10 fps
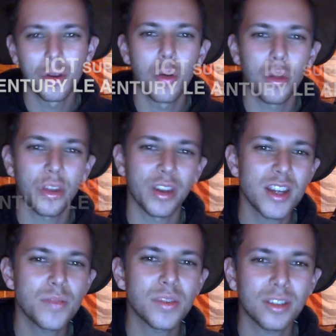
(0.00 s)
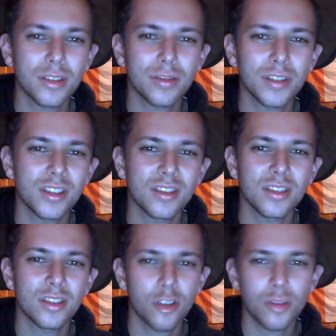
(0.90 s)
With 90% of teachers
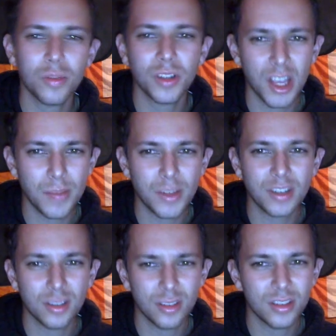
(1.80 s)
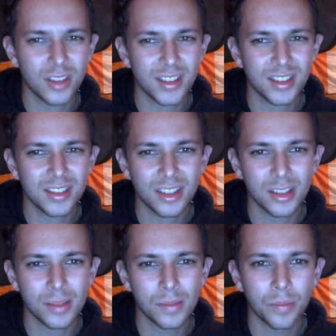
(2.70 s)
in Europe claiming to use ICT,